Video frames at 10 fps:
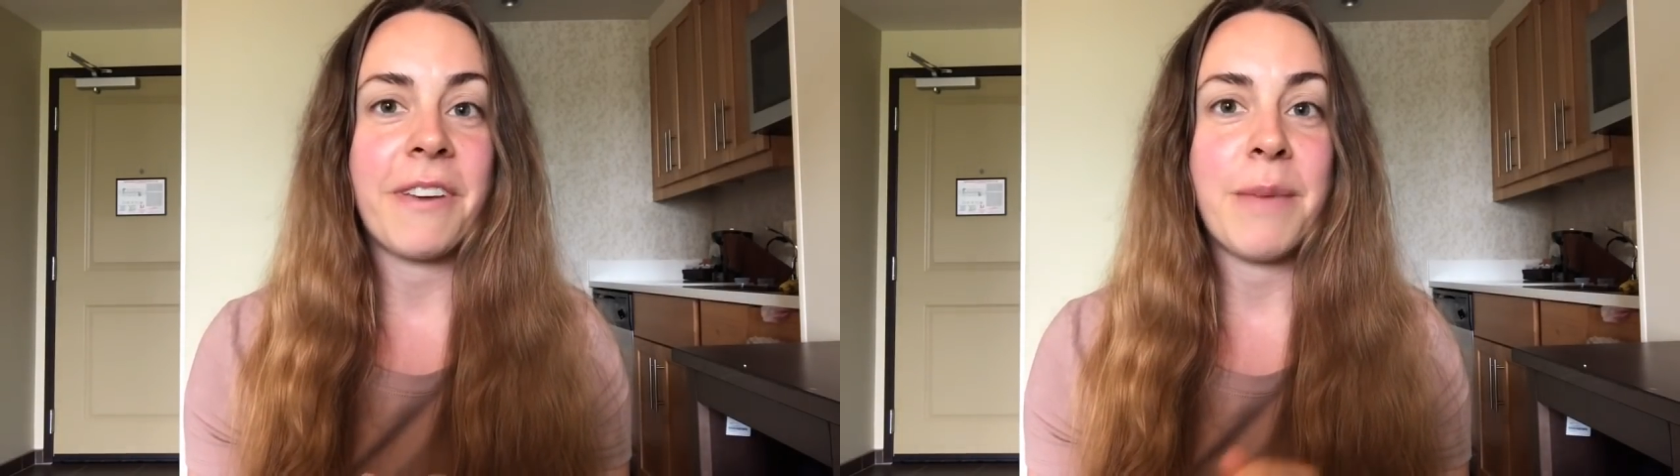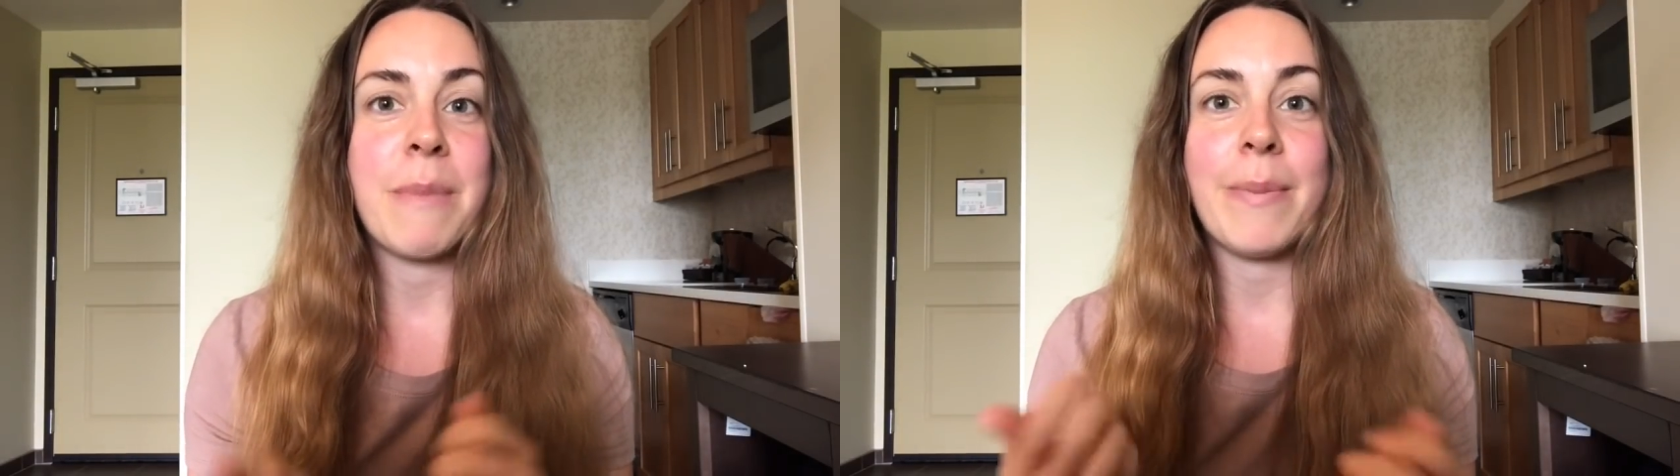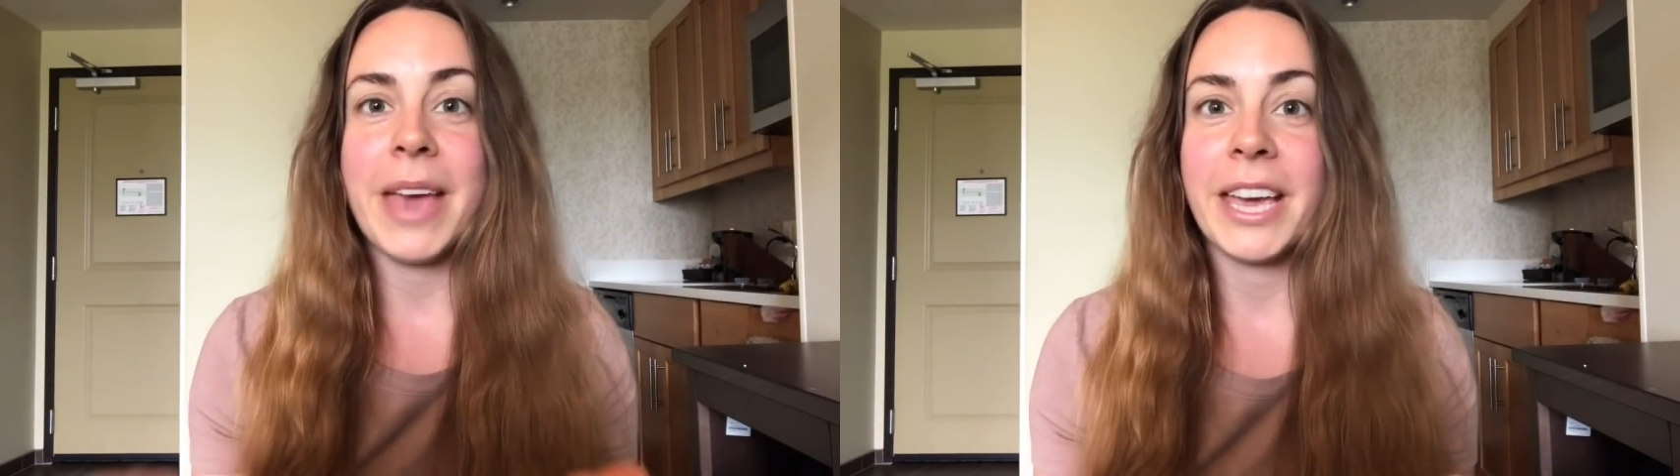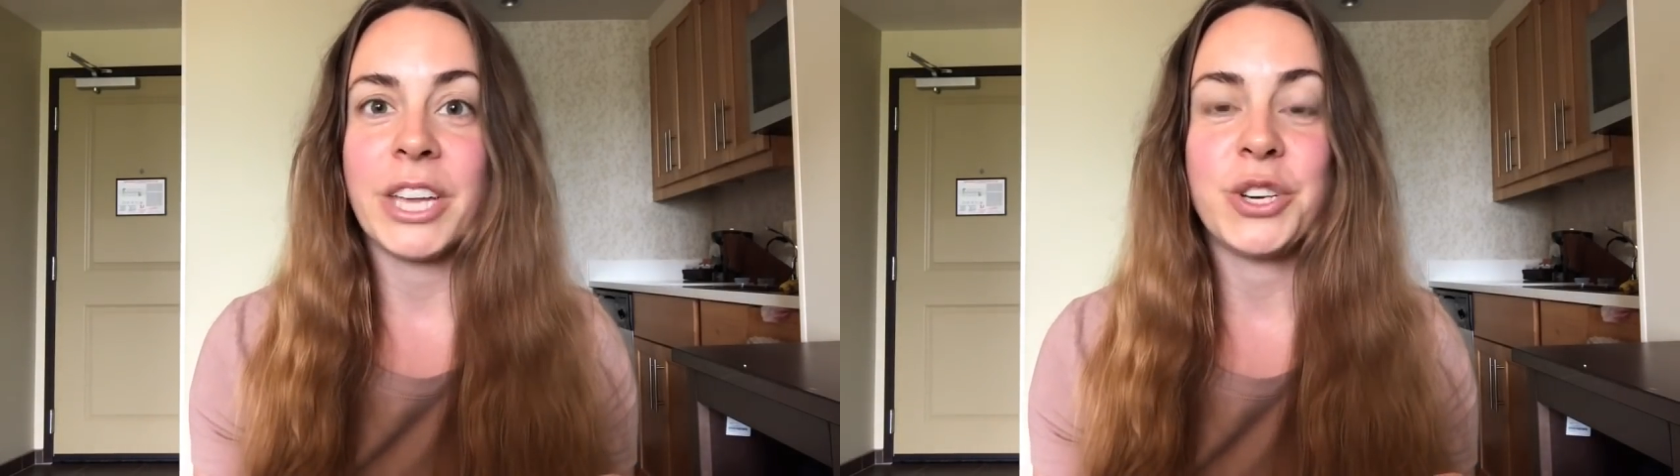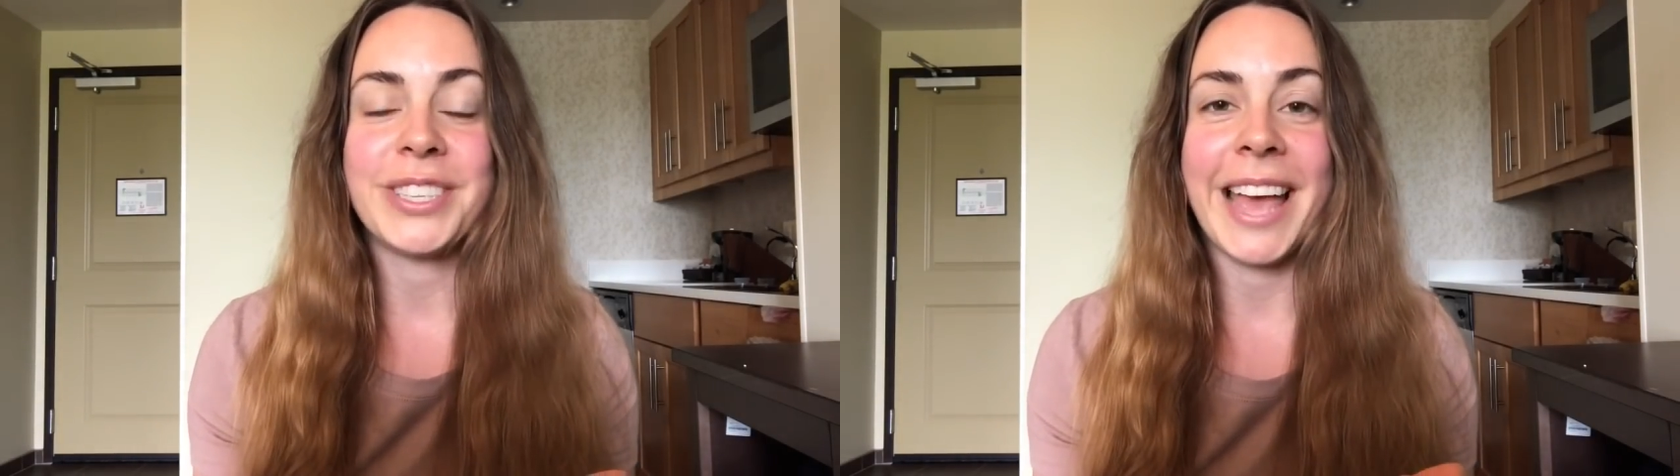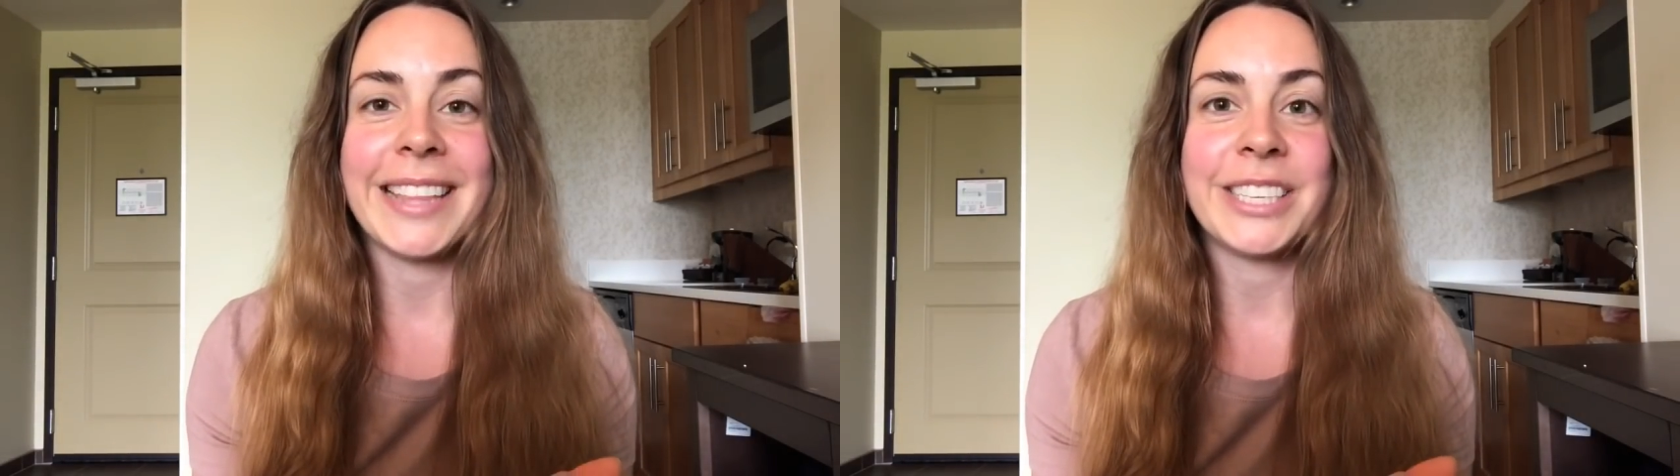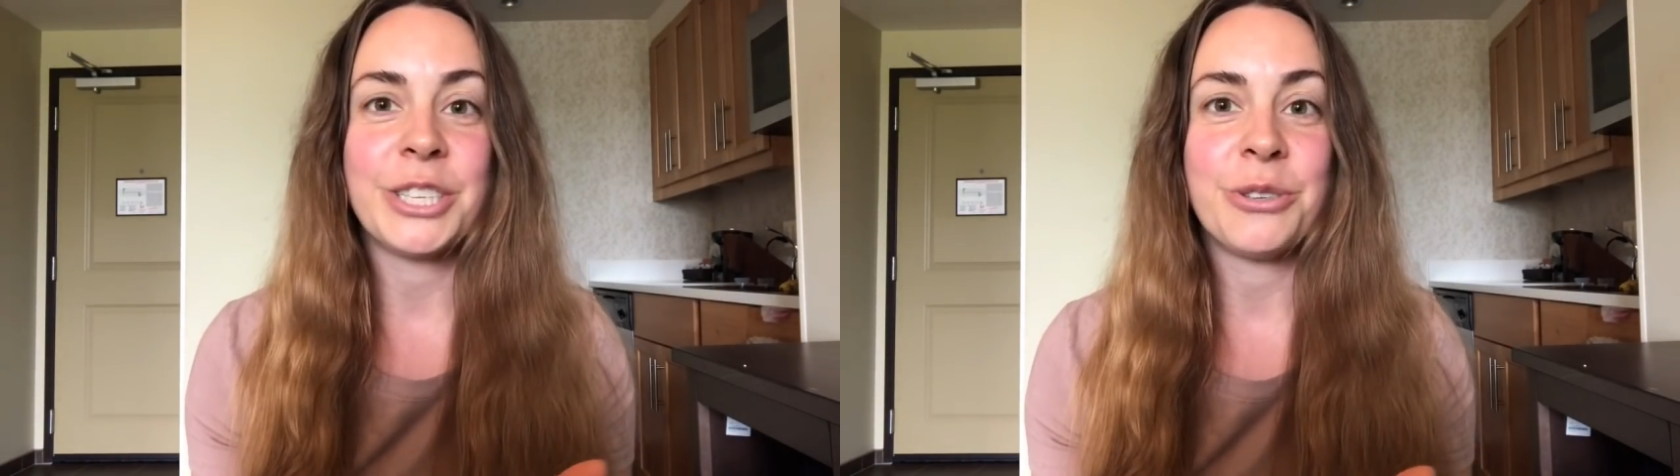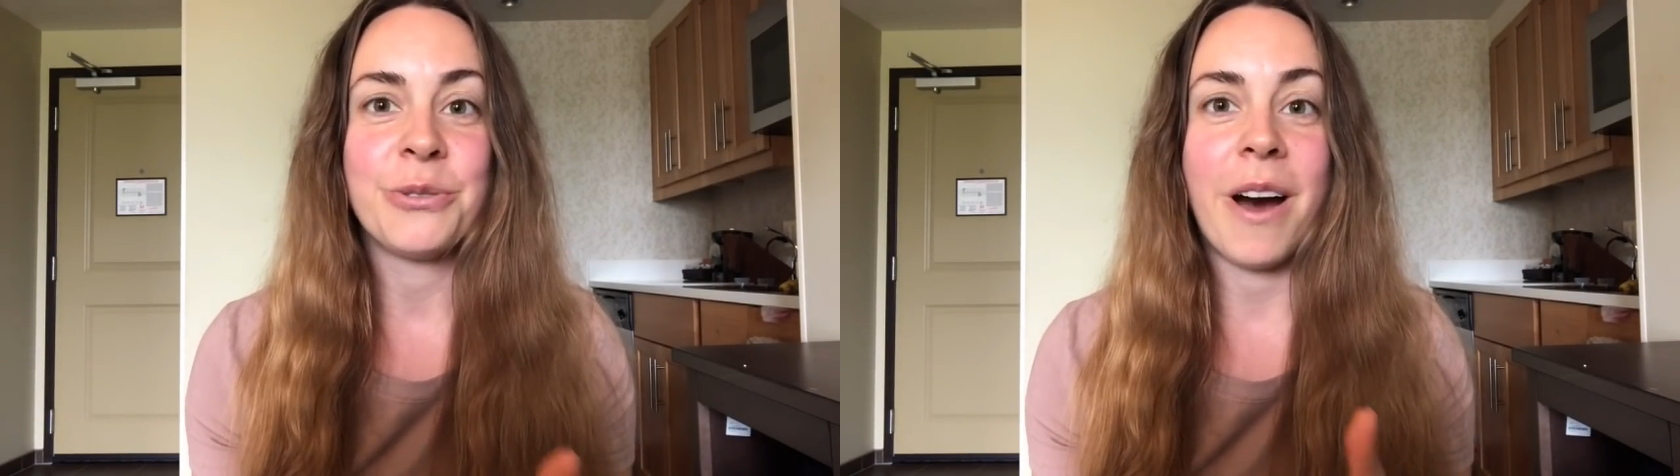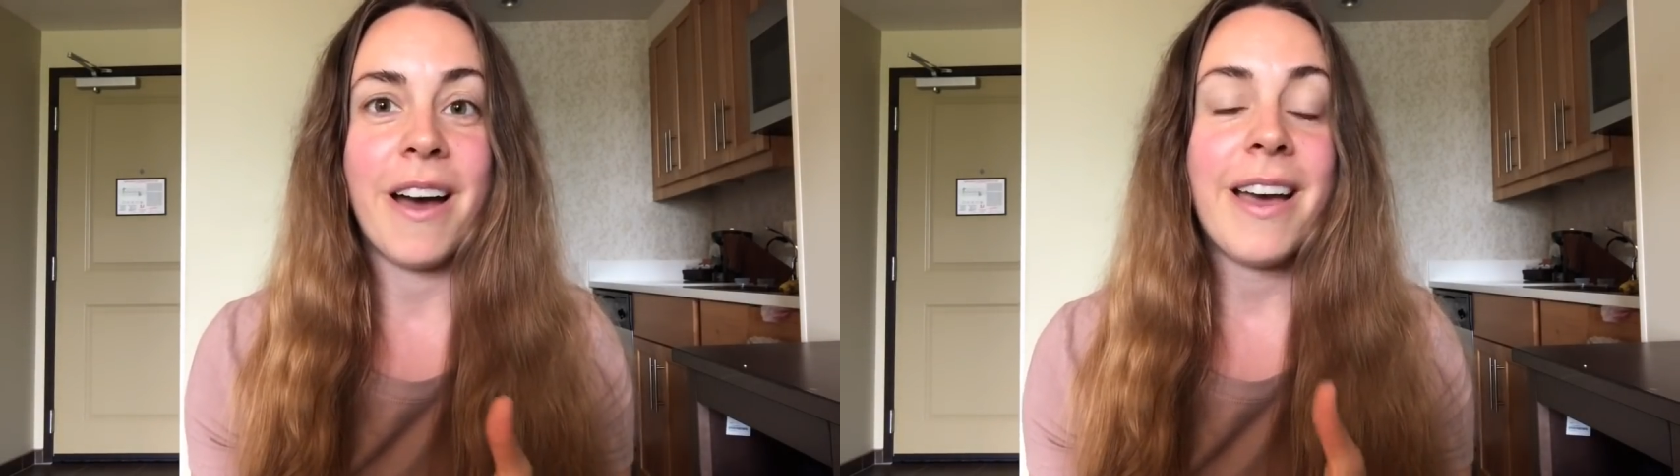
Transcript: maybe I can just get to